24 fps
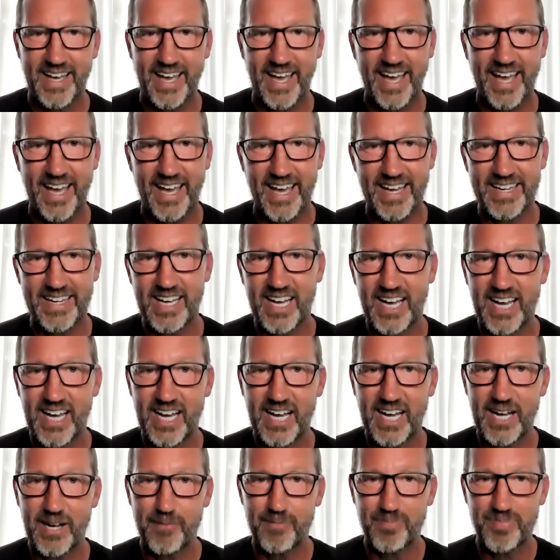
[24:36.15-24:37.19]
and
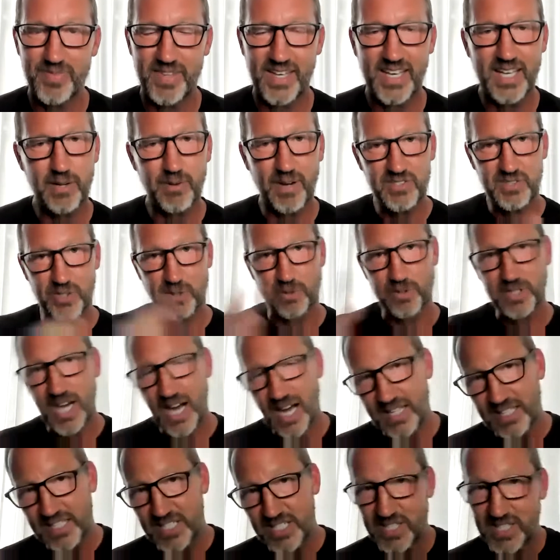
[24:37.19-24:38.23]
um, anyway so
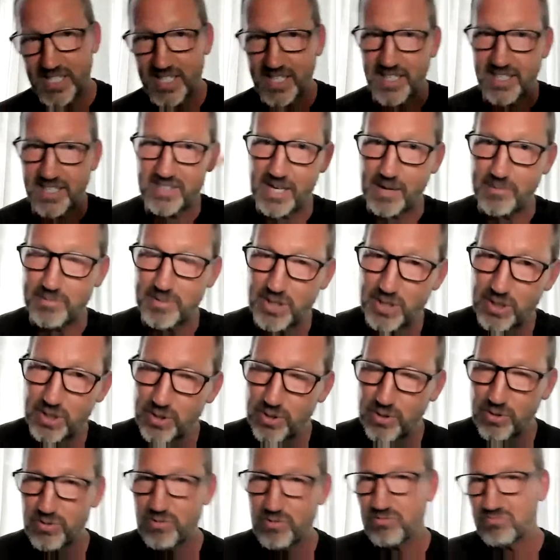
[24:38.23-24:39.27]
college kids up
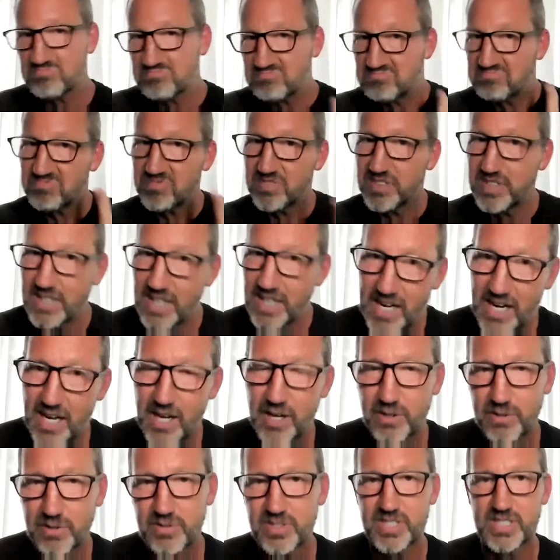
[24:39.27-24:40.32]
to you
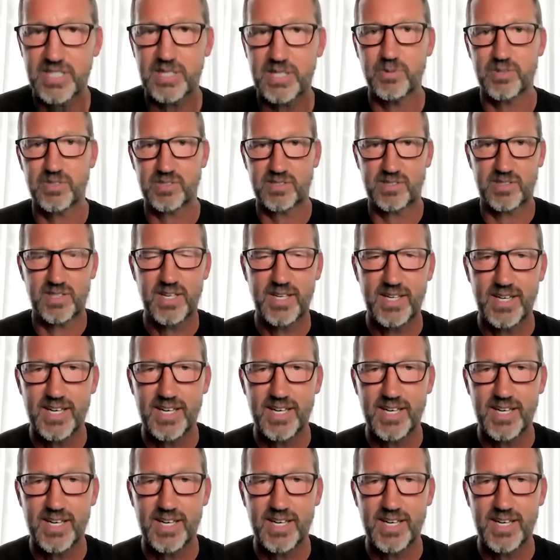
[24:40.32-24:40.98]
know she was